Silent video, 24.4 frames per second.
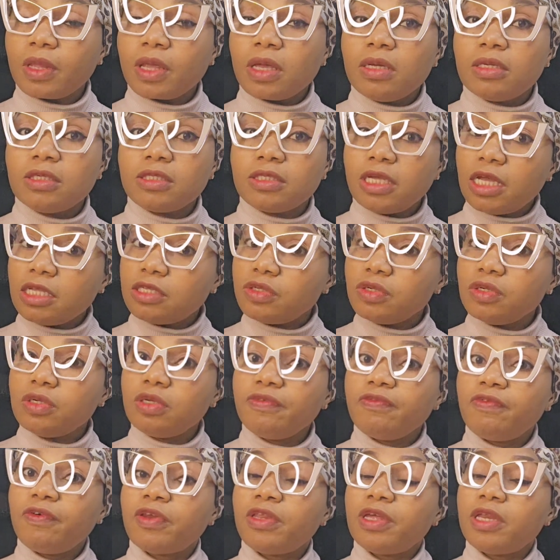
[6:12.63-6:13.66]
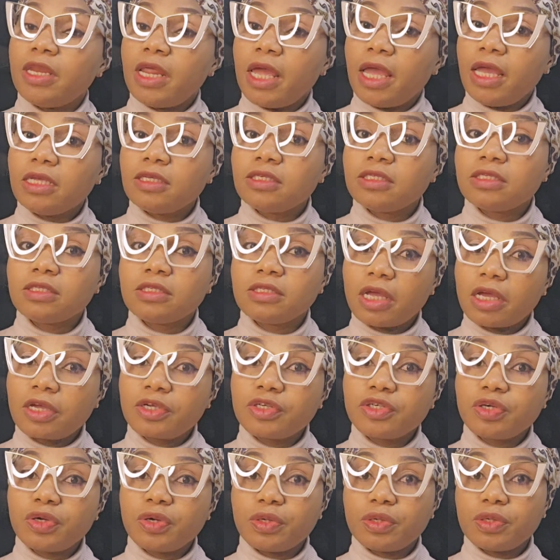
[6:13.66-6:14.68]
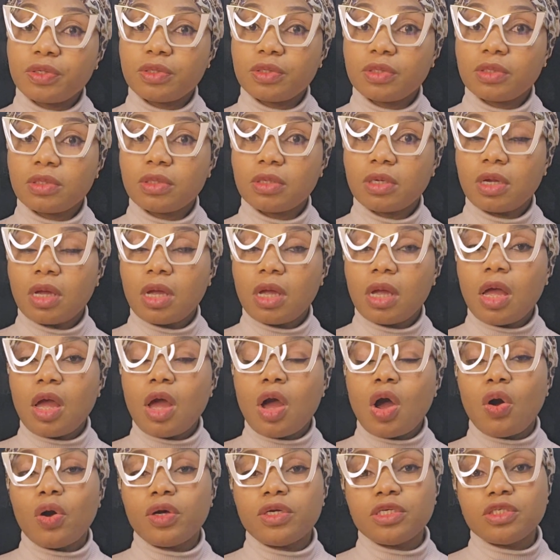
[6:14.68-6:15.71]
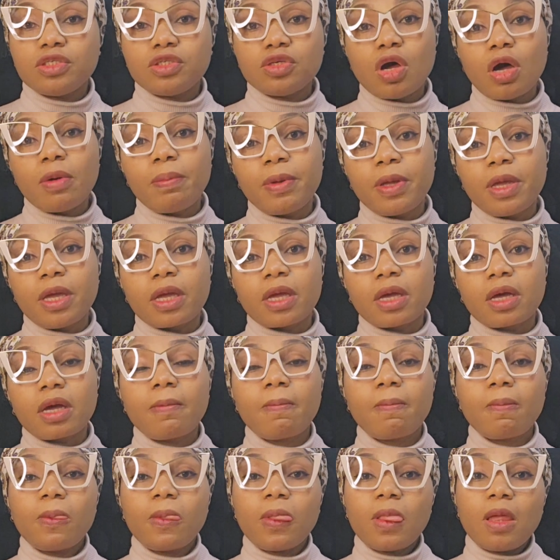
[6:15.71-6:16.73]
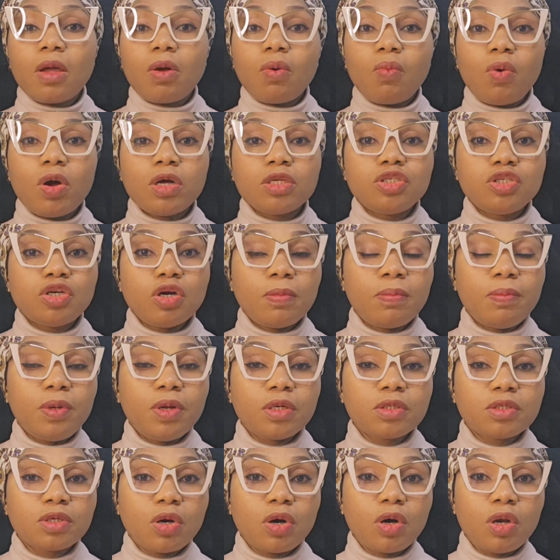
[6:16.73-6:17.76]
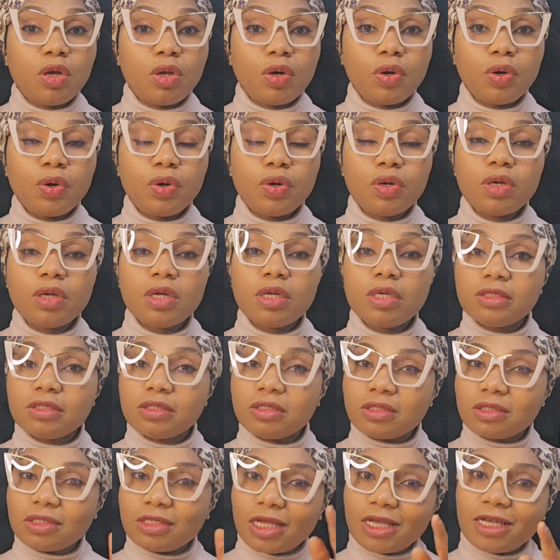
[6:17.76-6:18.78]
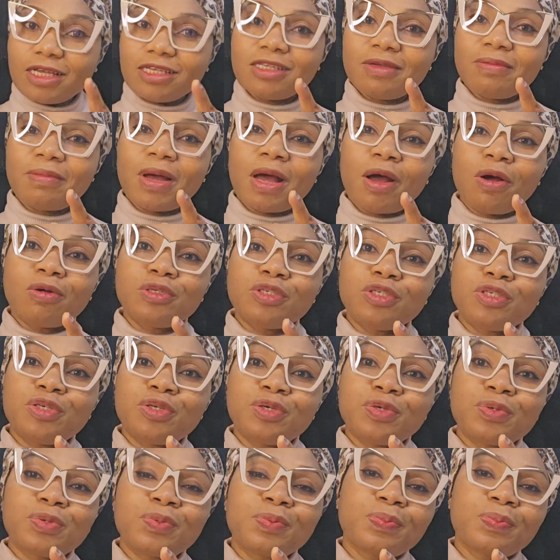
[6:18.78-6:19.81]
Stay tuned for the next section on the topic, what your blood color says about you.